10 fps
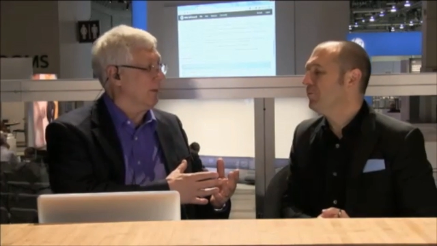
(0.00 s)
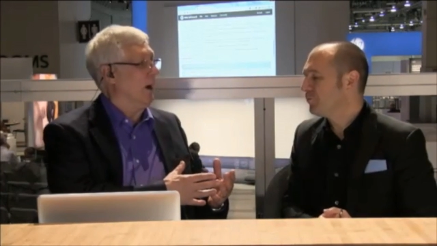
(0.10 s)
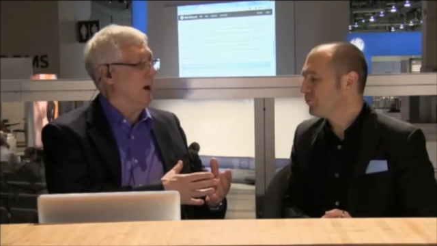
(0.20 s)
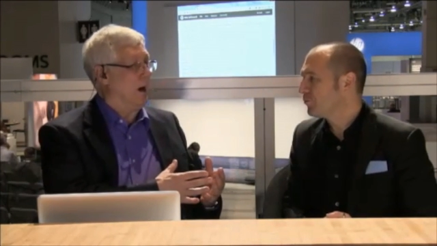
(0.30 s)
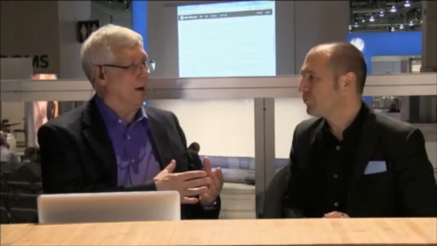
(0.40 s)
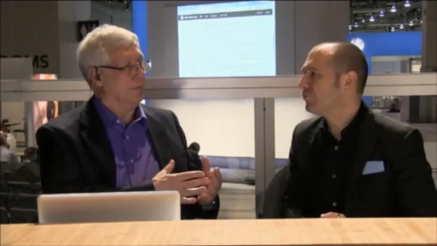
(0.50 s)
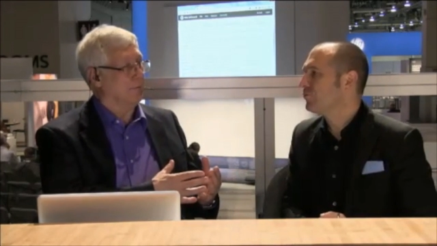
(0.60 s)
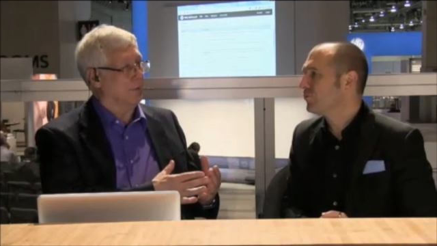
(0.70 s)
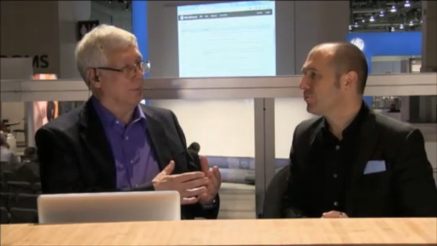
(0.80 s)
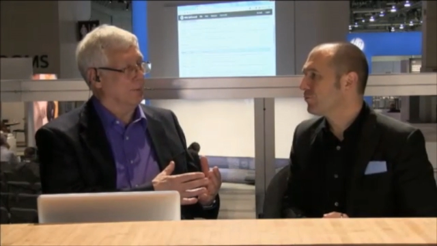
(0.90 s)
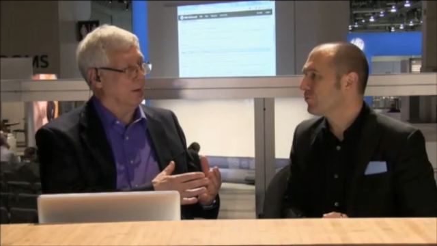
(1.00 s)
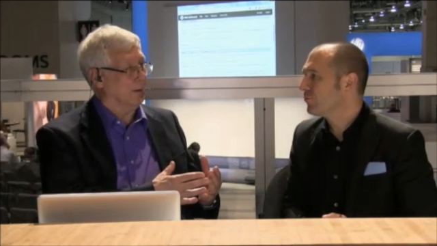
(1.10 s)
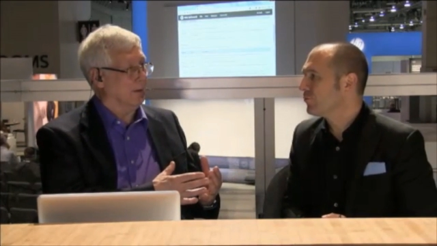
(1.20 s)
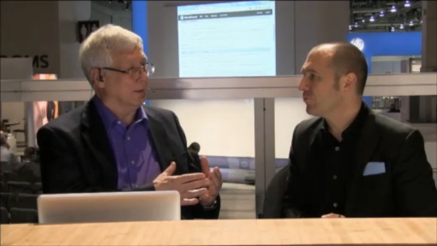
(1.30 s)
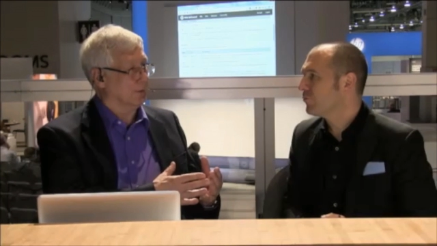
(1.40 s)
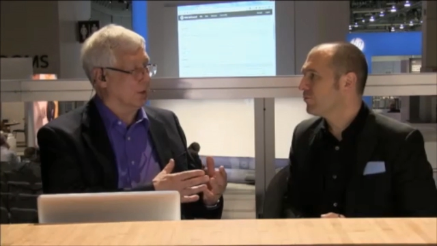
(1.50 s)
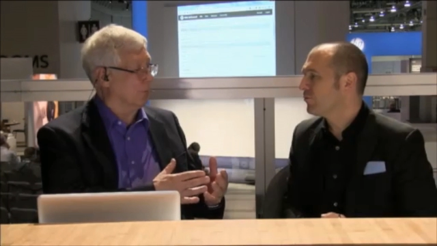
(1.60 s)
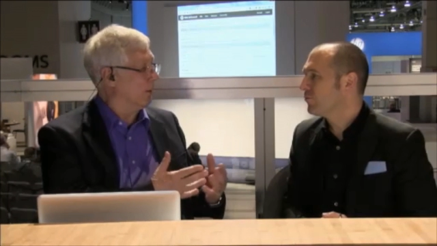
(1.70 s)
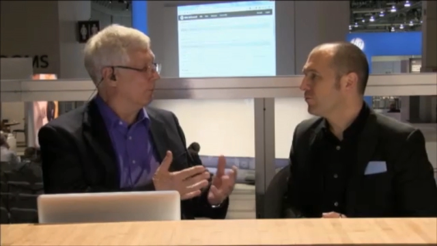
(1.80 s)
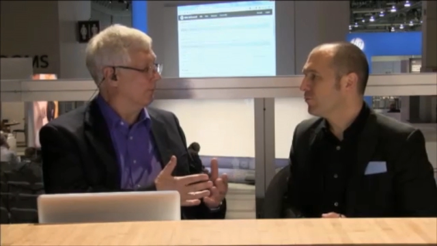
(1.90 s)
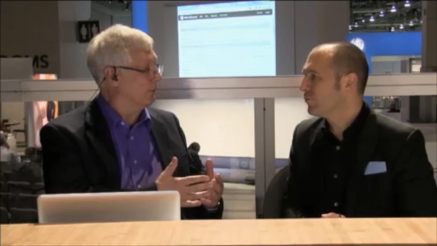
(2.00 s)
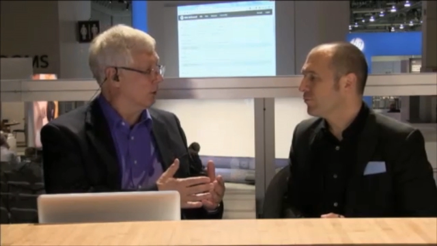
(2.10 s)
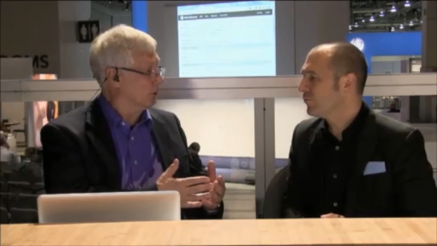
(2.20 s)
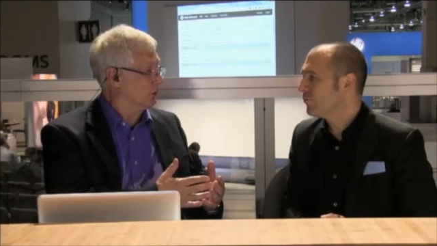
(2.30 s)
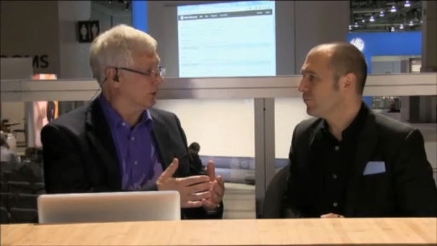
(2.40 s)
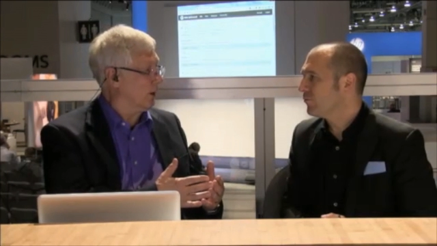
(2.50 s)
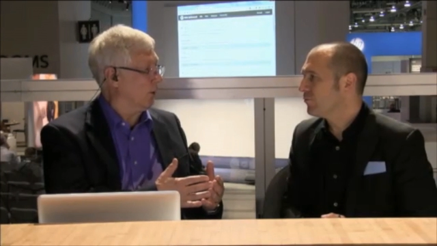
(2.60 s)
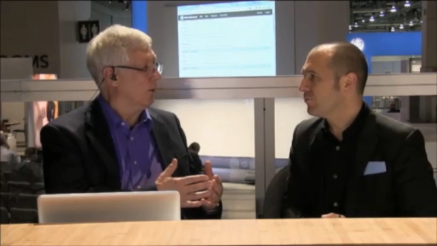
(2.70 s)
Speaker 1: uh, from uh, some number of years ago,